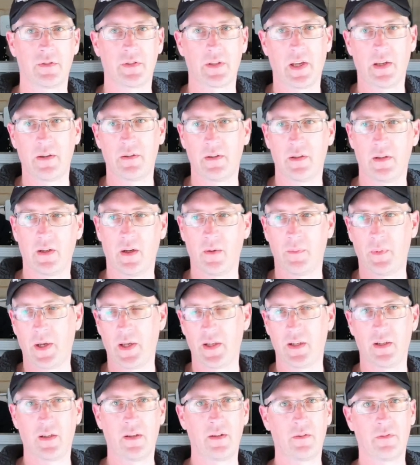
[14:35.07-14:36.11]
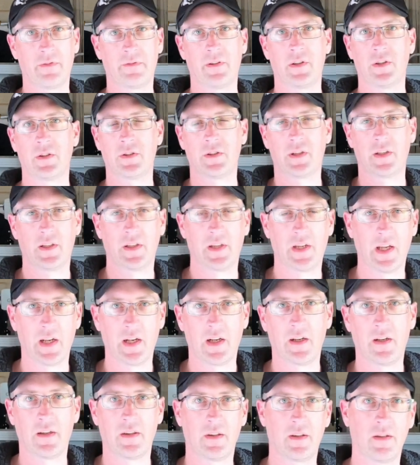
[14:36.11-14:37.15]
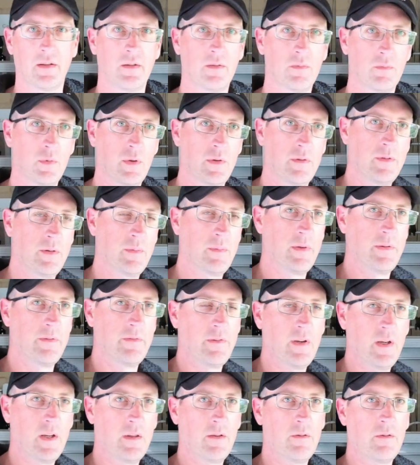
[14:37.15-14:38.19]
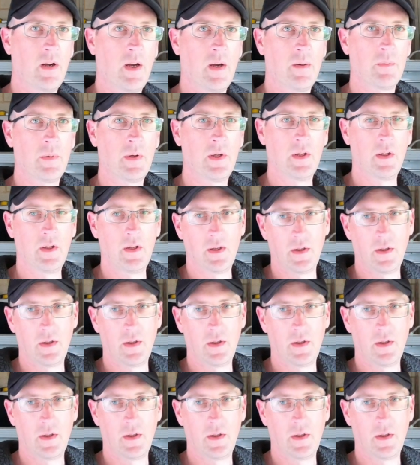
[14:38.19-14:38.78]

sounded up, had a little fish, didn't get anything, moved a bit further up,